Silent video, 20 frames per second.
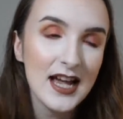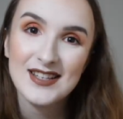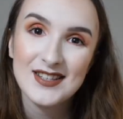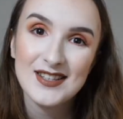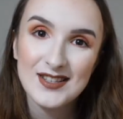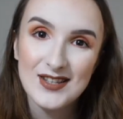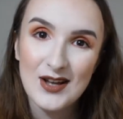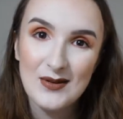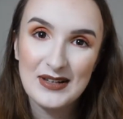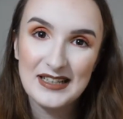
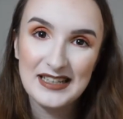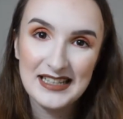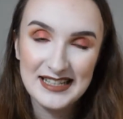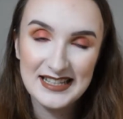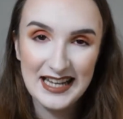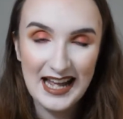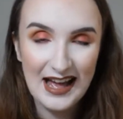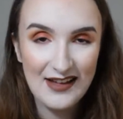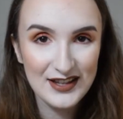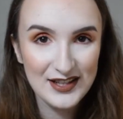So we're going to
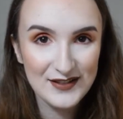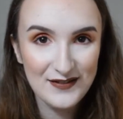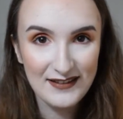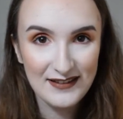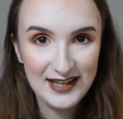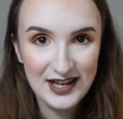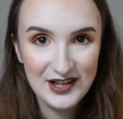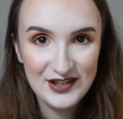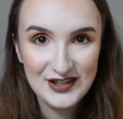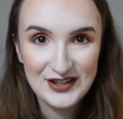see how this
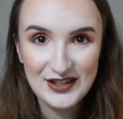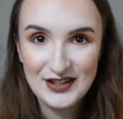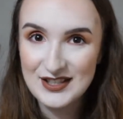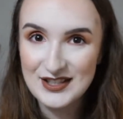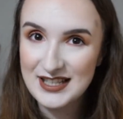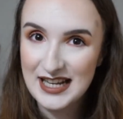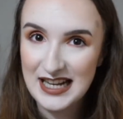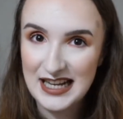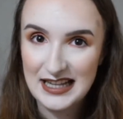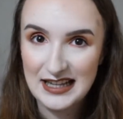foundation
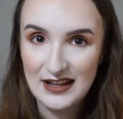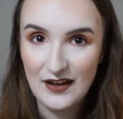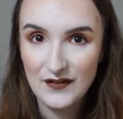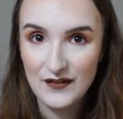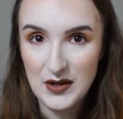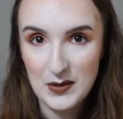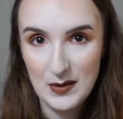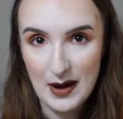looks in a few